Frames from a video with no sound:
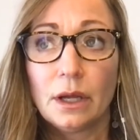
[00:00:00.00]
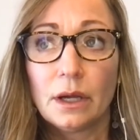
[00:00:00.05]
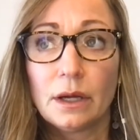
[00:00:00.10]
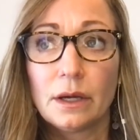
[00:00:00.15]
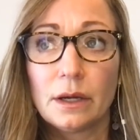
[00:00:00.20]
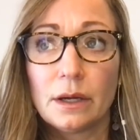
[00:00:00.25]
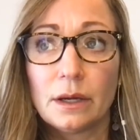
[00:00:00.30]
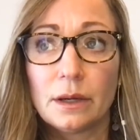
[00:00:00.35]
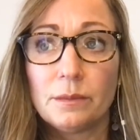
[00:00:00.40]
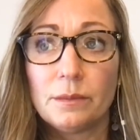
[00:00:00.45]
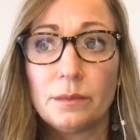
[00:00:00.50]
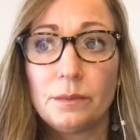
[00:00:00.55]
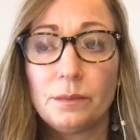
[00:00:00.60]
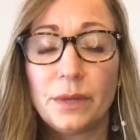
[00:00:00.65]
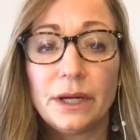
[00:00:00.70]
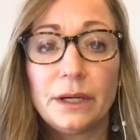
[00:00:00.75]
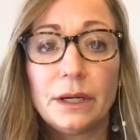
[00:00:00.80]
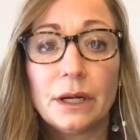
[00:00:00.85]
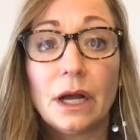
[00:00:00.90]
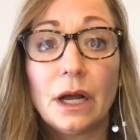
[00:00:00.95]

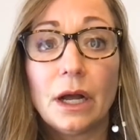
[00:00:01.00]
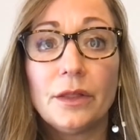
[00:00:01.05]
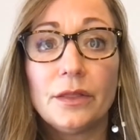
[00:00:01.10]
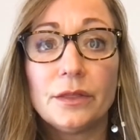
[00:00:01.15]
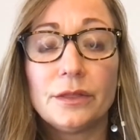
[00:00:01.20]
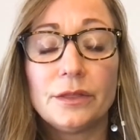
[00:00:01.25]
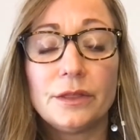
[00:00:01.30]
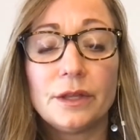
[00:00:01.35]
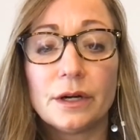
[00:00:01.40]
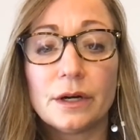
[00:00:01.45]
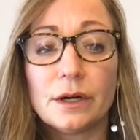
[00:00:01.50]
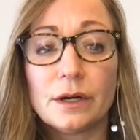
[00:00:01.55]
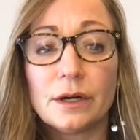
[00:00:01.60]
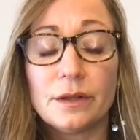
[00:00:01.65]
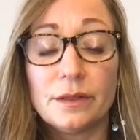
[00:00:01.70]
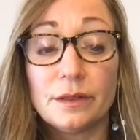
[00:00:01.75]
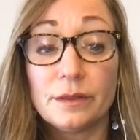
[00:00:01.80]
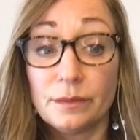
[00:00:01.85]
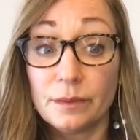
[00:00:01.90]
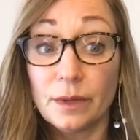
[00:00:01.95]
But
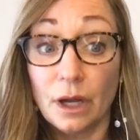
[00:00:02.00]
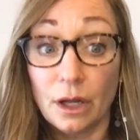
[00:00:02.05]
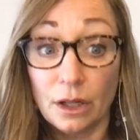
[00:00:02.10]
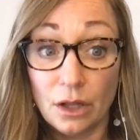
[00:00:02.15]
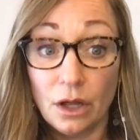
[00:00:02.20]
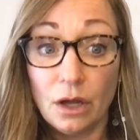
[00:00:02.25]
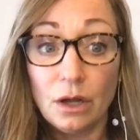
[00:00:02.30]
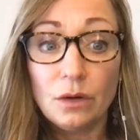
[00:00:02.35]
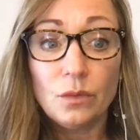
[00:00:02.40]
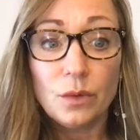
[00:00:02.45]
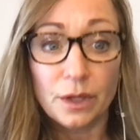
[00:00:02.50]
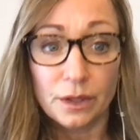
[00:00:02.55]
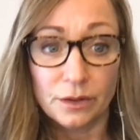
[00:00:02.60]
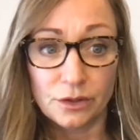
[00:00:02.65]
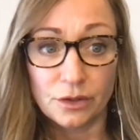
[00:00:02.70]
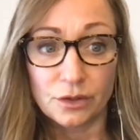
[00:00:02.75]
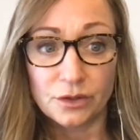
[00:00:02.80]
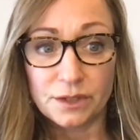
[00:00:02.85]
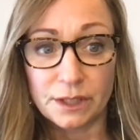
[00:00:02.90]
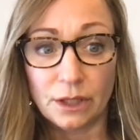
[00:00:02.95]
there, along with
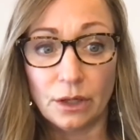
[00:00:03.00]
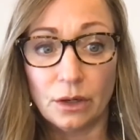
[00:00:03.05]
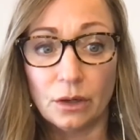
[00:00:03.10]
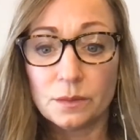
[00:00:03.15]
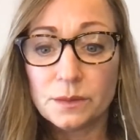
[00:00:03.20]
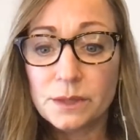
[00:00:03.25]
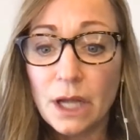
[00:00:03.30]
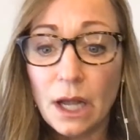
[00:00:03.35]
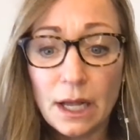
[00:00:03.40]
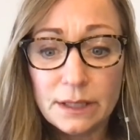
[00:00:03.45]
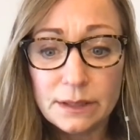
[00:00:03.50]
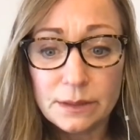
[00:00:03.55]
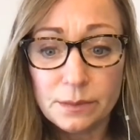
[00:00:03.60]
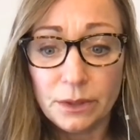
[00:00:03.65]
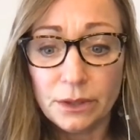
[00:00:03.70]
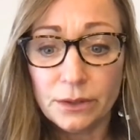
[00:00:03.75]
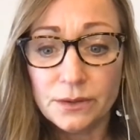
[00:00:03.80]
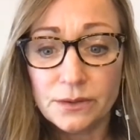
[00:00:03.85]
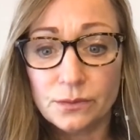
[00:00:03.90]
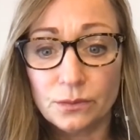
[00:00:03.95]
nursing homes,
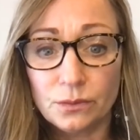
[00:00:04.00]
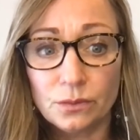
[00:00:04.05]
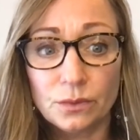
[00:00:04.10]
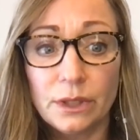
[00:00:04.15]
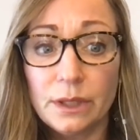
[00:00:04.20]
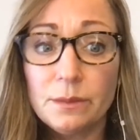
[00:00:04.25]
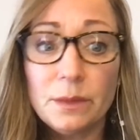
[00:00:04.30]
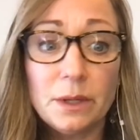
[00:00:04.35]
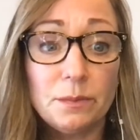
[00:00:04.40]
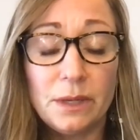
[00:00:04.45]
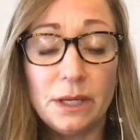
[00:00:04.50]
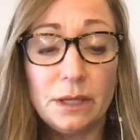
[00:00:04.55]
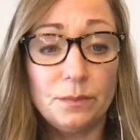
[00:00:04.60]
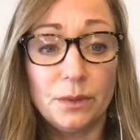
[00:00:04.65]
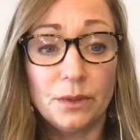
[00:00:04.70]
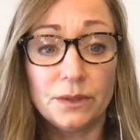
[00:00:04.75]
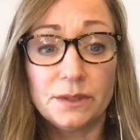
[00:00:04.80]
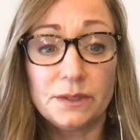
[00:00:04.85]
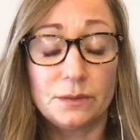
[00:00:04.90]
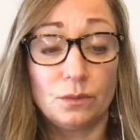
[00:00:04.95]
hospitals limit
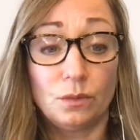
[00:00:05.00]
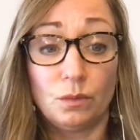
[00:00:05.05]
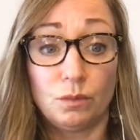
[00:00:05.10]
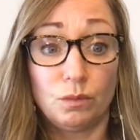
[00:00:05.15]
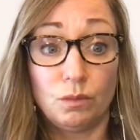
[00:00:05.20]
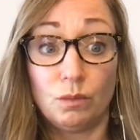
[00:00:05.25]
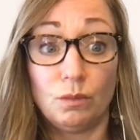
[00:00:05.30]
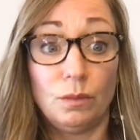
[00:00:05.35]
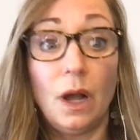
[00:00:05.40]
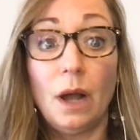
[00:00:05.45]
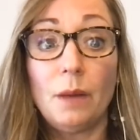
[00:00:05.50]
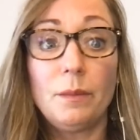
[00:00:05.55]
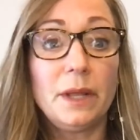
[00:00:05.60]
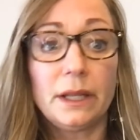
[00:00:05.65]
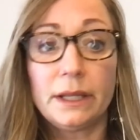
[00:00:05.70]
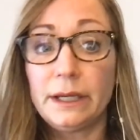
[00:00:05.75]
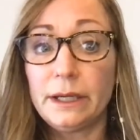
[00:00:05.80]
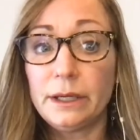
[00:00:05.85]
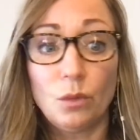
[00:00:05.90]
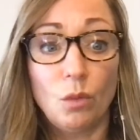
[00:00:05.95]
people's
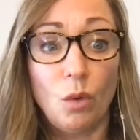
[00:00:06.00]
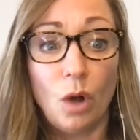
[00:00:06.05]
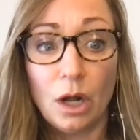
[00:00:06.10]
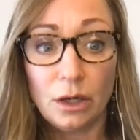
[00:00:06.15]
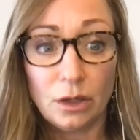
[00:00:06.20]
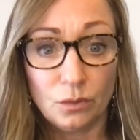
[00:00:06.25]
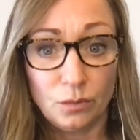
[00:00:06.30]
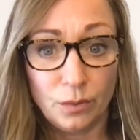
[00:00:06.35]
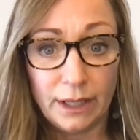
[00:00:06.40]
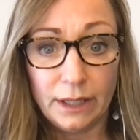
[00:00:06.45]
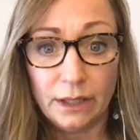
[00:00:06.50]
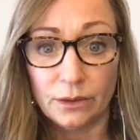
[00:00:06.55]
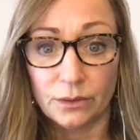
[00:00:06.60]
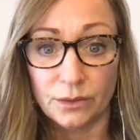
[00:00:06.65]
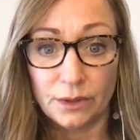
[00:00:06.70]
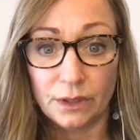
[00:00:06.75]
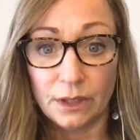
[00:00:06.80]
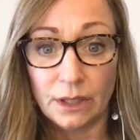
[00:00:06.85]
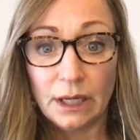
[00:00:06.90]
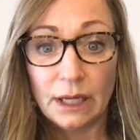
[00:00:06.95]
ability to walk
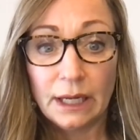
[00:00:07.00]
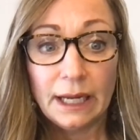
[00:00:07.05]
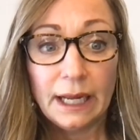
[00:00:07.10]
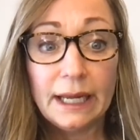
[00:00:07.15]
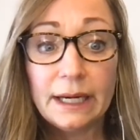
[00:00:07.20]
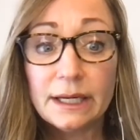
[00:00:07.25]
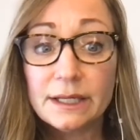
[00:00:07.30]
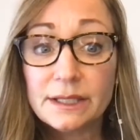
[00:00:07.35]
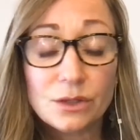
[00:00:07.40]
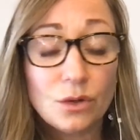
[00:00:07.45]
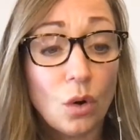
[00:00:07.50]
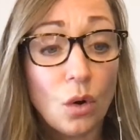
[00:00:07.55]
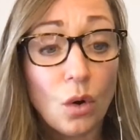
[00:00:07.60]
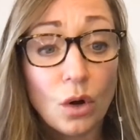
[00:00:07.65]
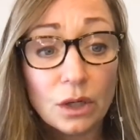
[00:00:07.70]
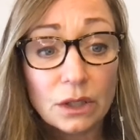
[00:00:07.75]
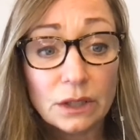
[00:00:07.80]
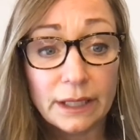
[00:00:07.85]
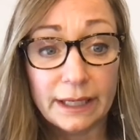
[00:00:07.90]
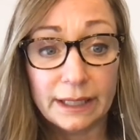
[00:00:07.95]
around, and it's
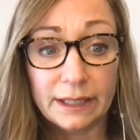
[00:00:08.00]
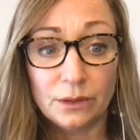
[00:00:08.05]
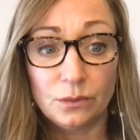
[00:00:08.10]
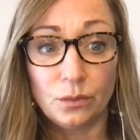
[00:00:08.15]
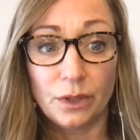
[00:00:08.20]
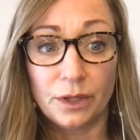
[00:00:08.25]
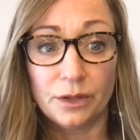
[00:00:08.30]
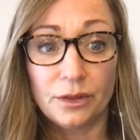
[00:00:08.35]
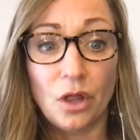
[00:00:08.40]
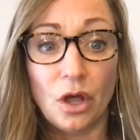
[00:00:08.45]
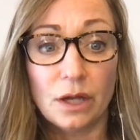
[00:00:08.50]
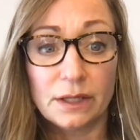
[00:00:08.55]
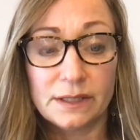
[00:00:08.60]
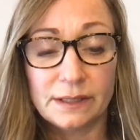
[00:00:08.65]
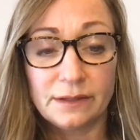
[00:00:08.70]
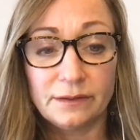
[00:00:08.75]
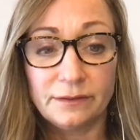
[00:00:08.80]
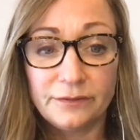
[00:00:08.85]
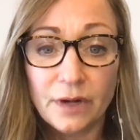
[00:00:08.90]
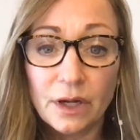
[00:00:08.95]
correlated with loss
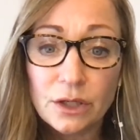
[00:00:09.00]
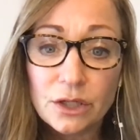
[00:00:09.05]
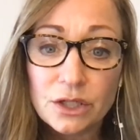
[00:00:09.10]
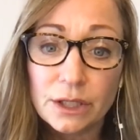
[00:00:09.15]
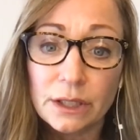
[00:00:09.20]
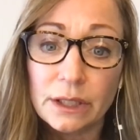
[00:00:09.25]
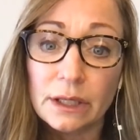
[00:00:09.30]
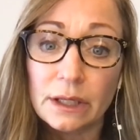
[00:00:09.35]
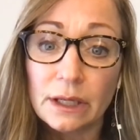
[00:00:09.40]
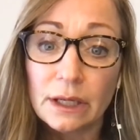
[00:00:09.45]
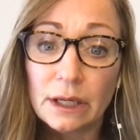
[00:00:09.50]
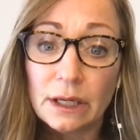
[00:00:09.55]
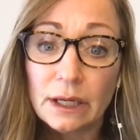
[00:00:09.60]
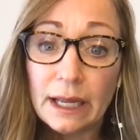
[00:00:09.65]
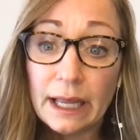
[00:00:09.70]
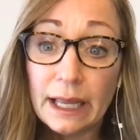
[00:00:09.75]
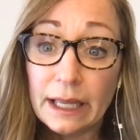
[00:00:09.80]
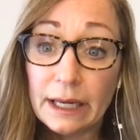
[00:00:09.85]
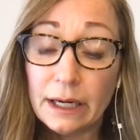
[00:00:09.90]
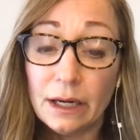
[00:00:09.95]
in function.
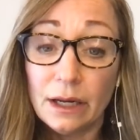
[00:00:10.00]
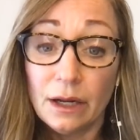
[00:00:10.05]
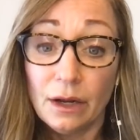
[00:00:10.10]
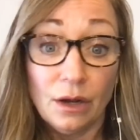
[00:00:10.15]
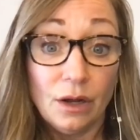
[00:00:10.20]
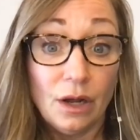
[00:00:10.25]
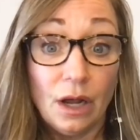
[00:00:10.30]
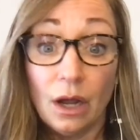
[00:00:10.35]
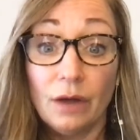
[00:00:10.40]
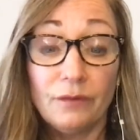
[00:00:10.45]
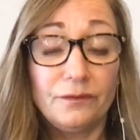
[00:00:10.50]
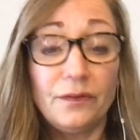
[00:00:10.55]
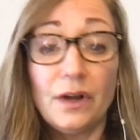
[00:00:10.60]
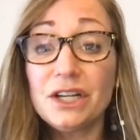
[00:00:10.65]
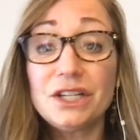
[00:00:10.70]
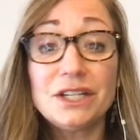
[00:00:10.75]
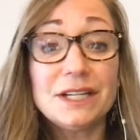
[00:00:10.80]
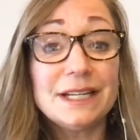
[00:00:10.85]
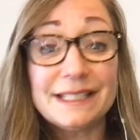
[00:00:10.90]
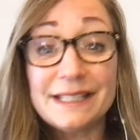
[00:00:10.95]
And
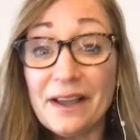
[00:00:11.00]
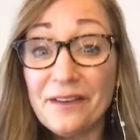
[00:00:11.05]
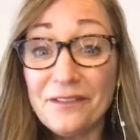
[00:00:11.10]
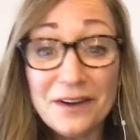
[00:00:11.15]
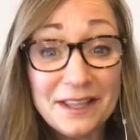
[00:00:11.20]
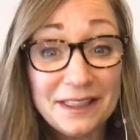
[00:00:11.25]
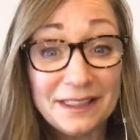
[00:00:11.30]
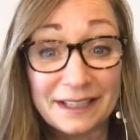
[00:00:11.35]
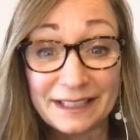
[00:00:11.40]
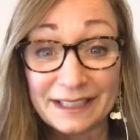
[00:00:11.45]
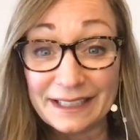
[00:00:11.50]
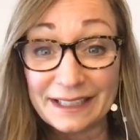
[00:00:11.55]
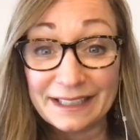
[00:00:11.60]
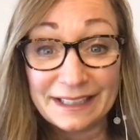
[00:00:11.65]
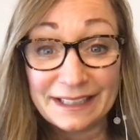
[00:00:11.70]
function is everything.